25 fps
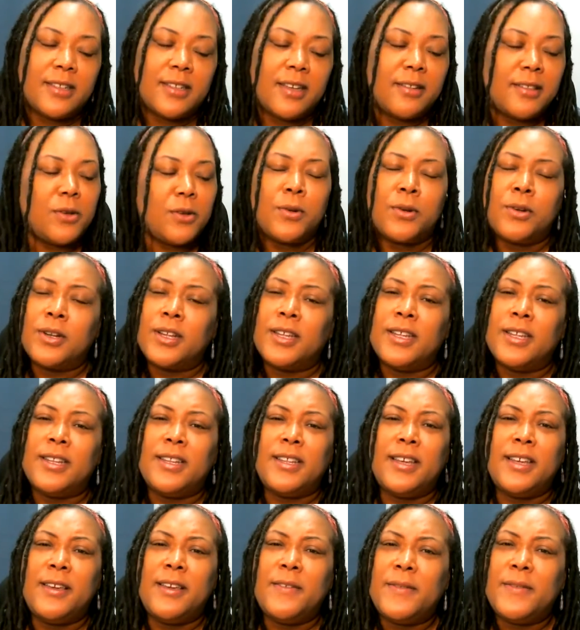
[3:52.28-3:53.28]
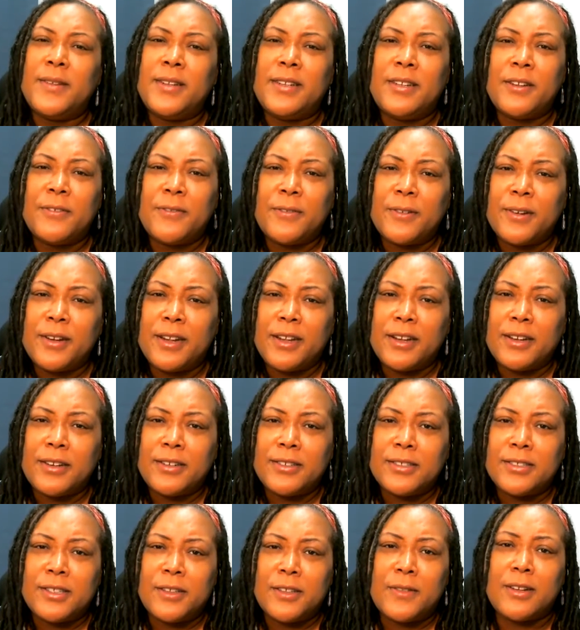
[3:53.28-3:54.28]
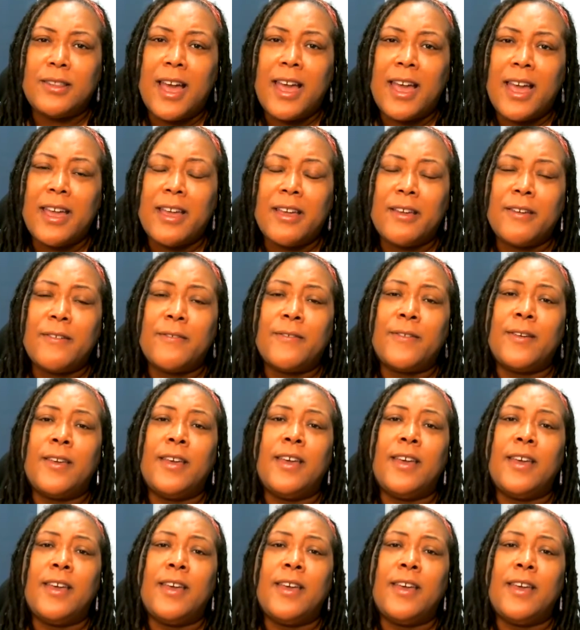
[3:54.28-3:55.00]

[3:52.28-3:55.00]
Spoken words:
going on in even different areas of their life